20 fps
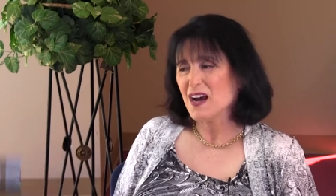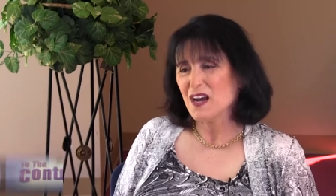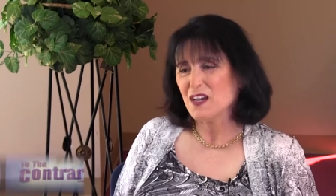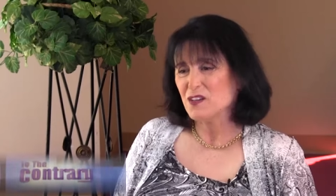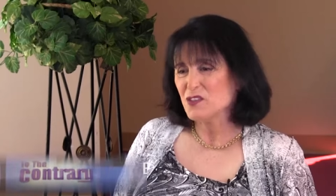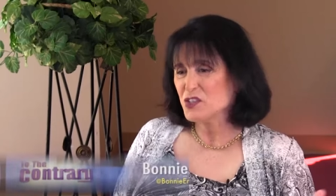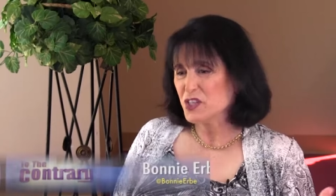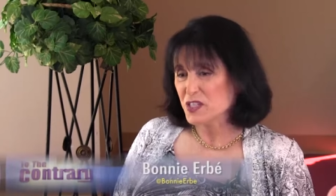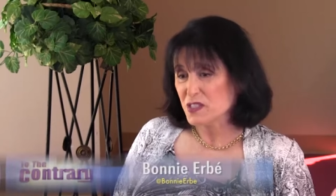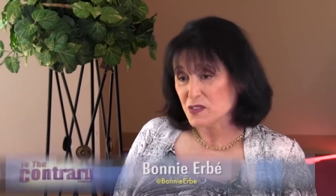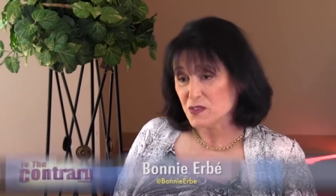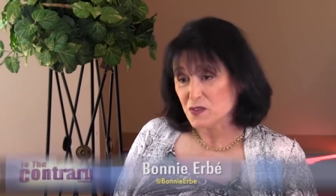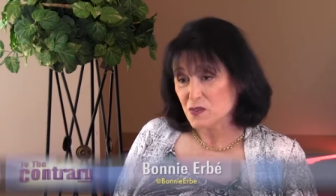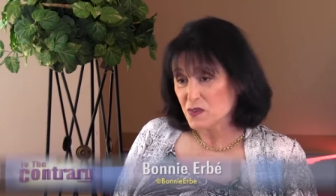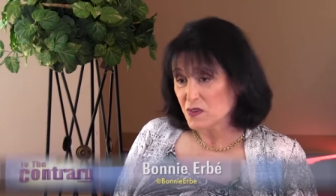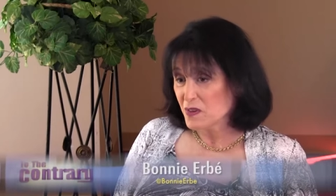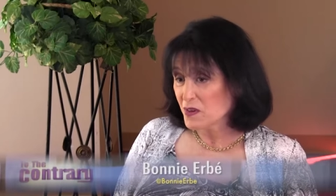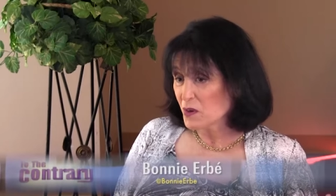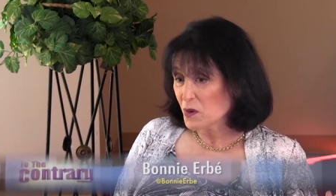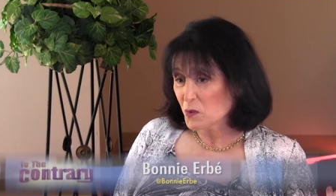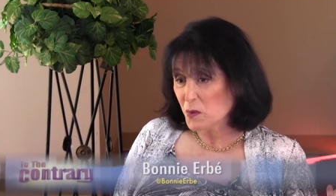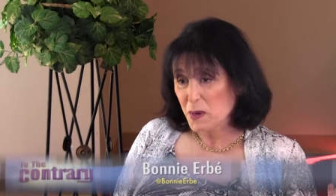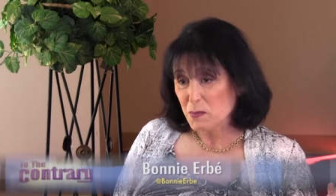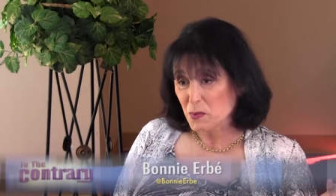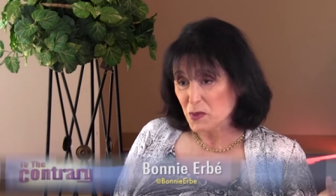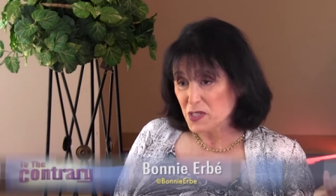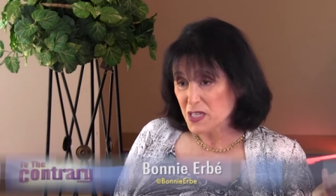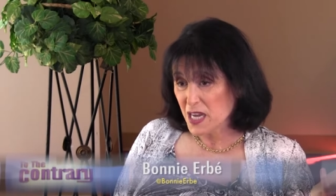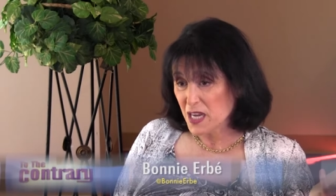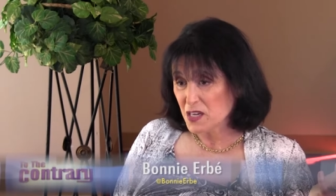I, she's her
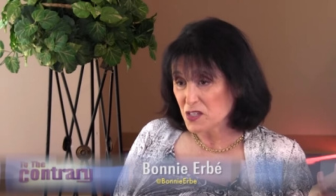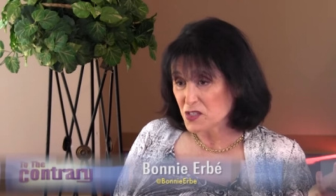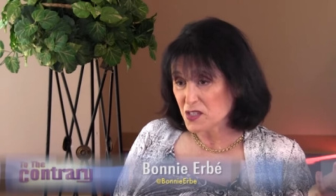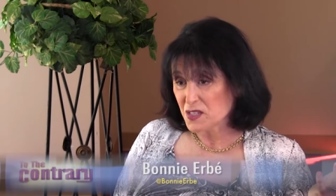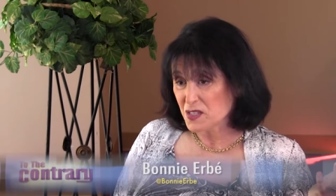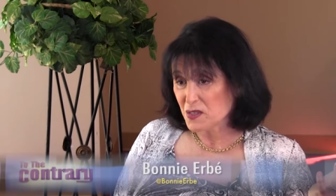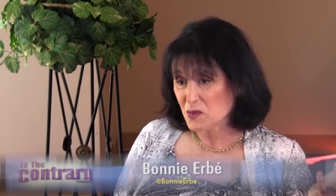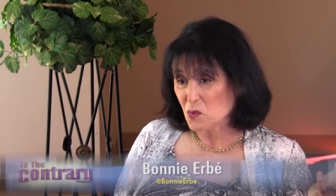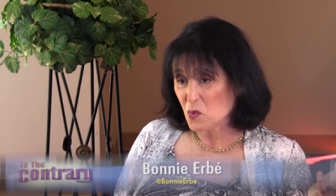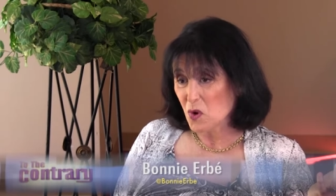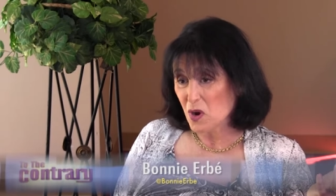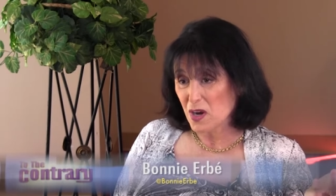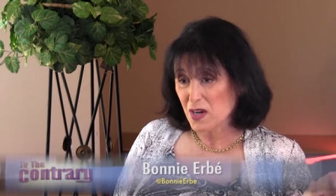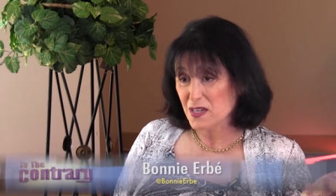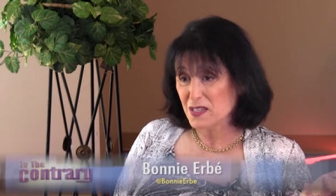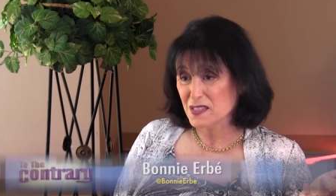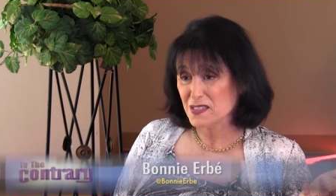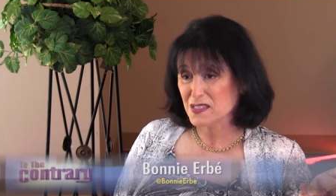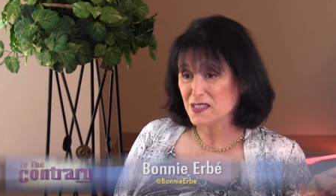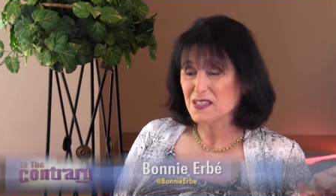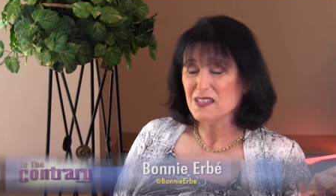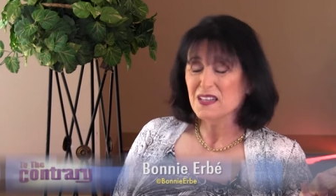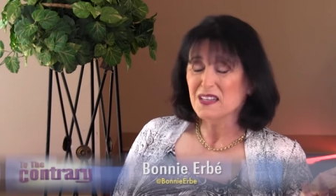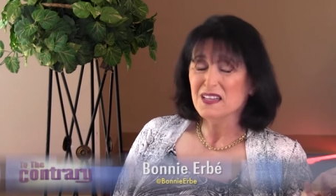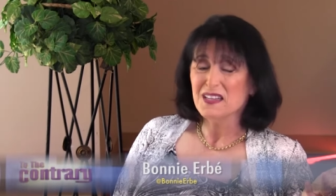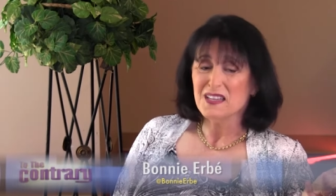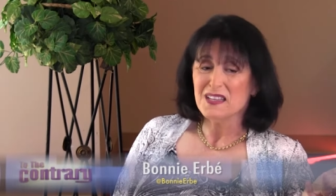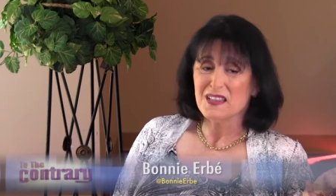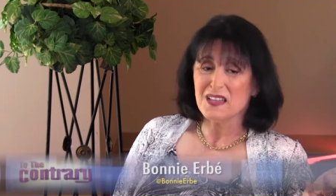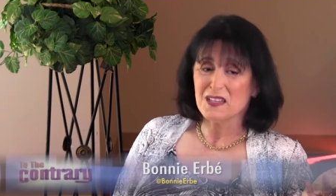reputation was
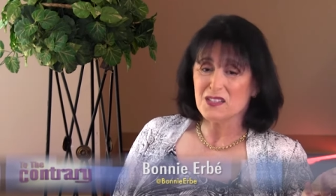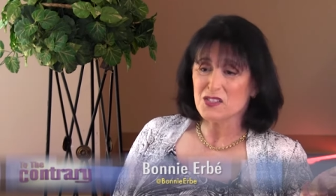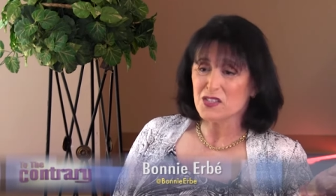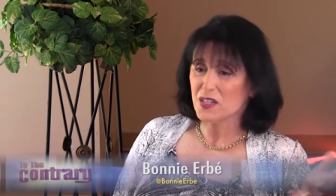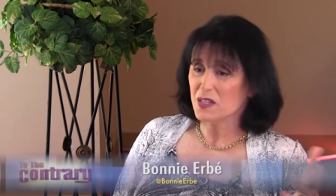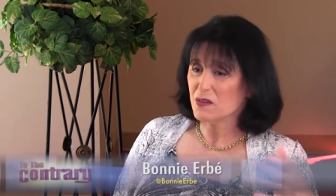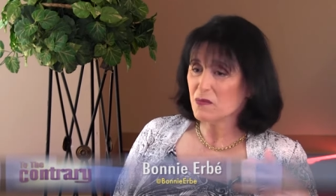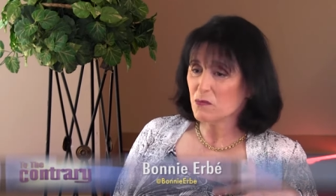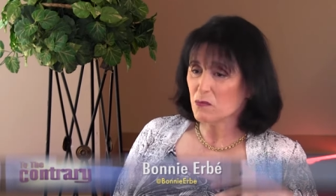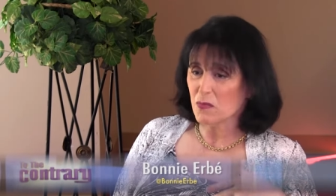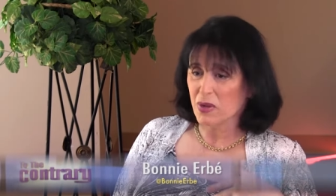that she